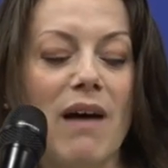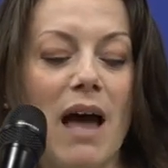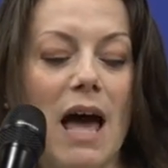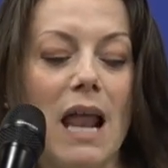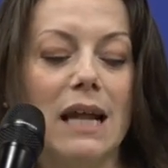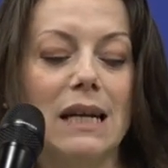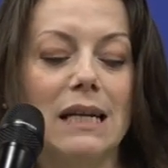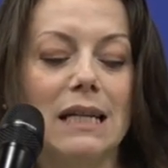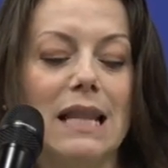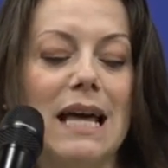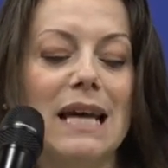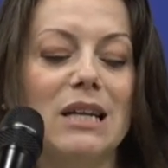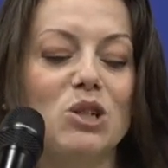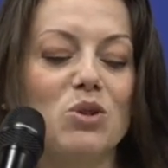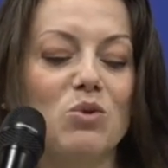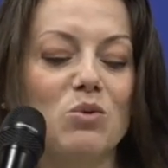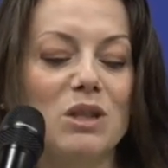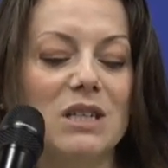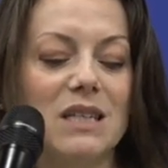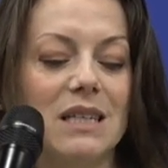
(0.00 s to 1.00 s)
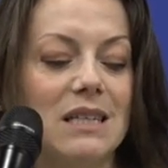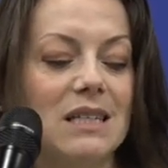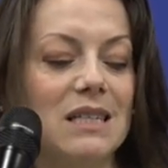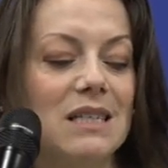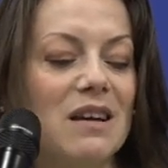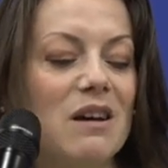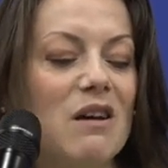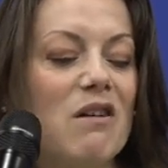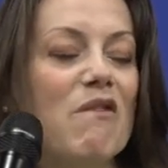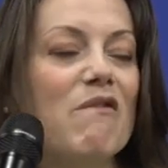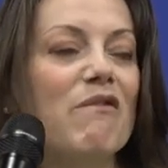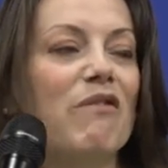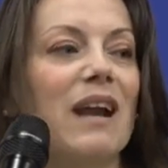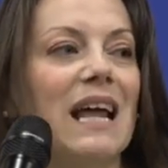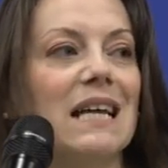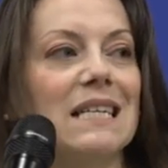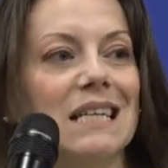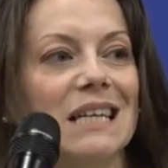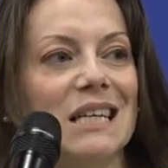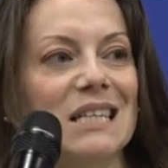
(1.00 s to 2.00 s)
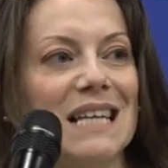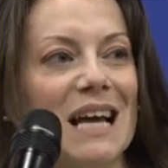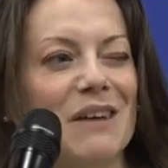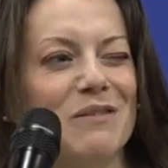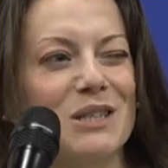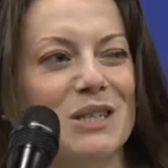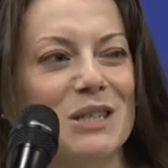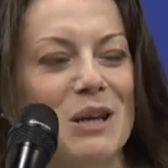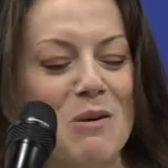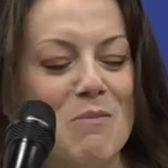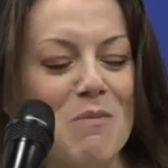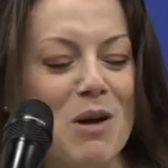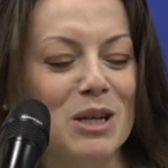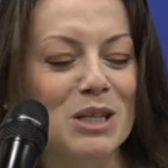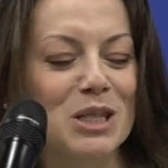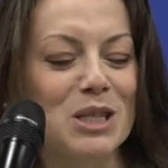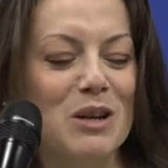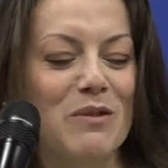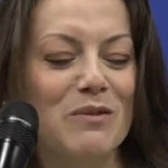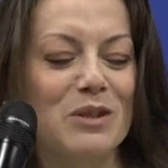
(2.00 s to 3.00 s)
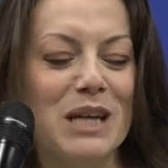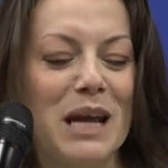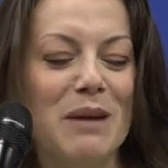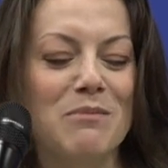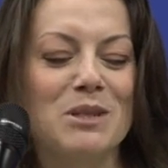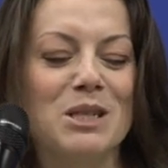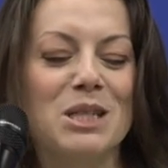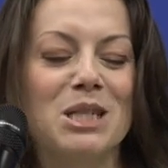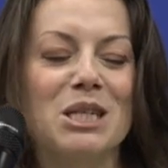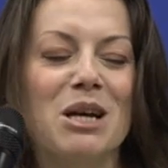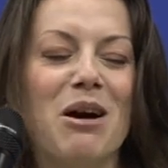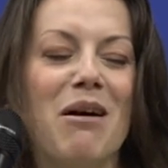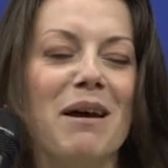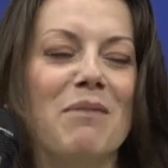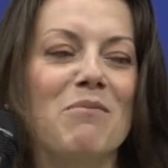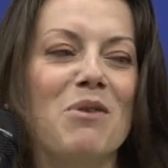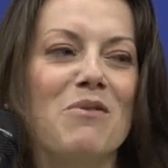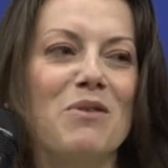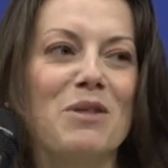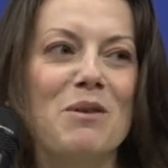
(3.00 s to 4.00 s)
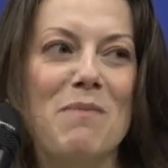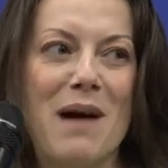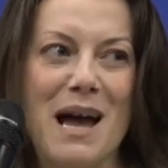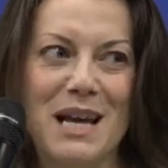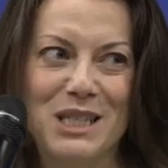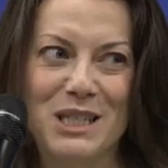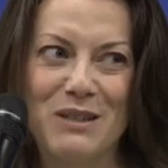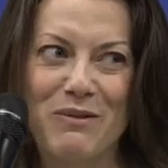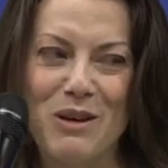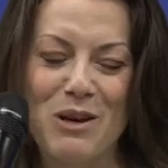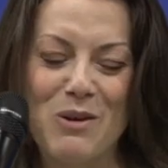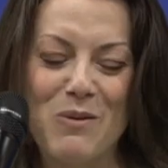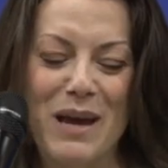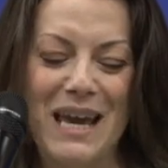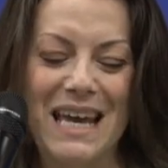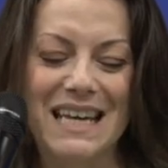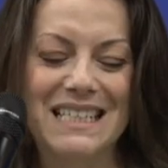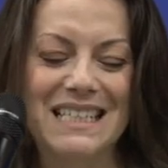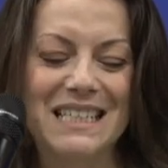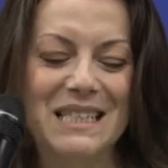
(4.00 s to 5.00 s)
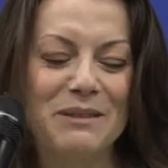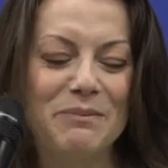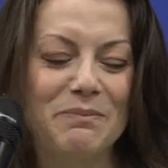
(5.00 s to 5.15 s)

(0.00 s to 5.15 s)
Helen, and their daughters for letting us have so much of James's time over the past few weeks.